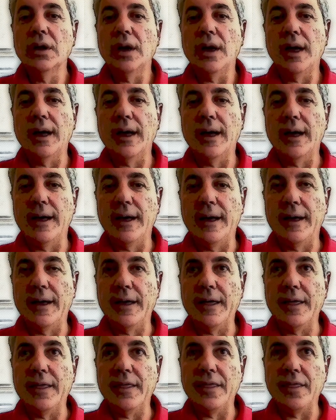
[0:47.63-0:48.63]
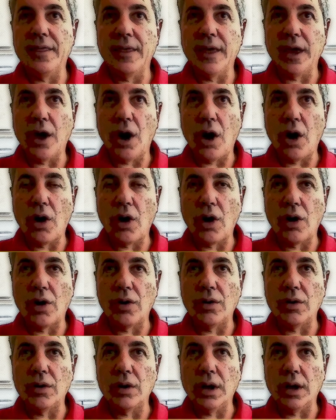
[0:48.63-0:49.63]
Uh, they
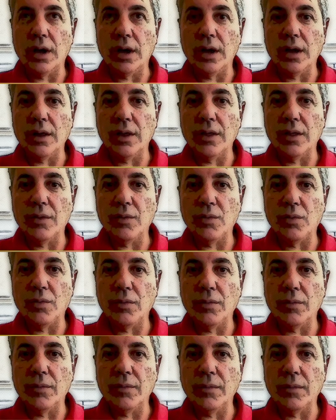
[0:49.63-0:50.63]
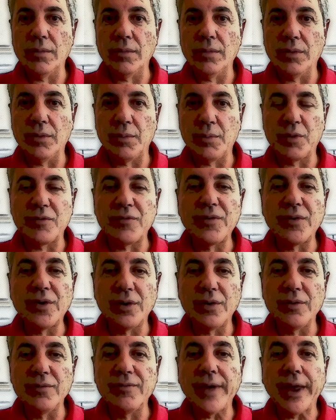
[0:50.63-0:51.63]
are uh, the
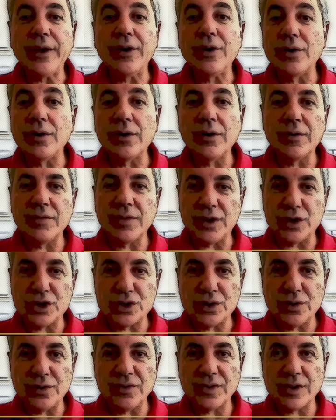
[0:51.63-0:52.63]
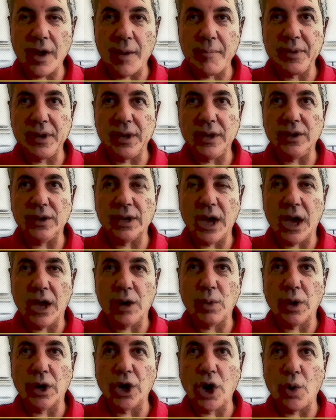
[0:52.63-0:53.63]
preferred vendor of the insurance company, and you kind of
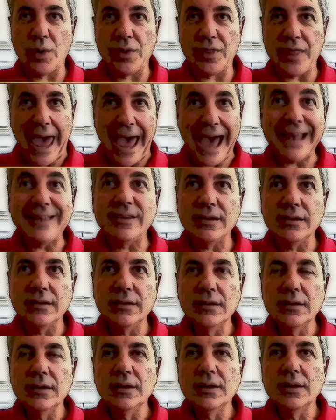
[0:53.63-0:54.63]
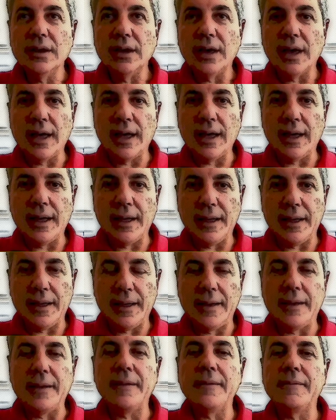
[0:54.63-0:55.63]
want to go with that
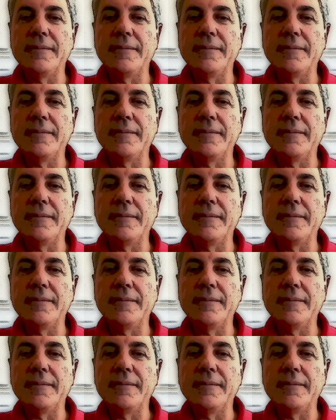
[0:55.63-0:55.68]
uh,